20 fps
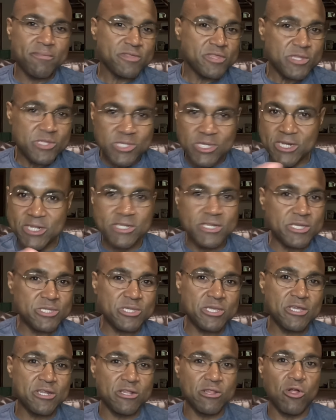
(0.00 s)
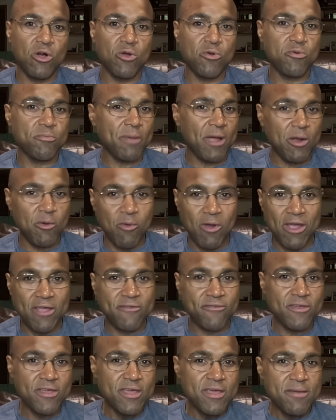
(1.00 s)
but the tenant doesn't get along with my
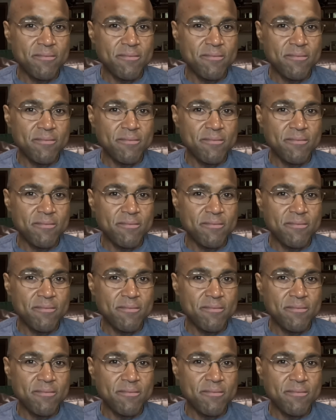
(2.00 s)
wife,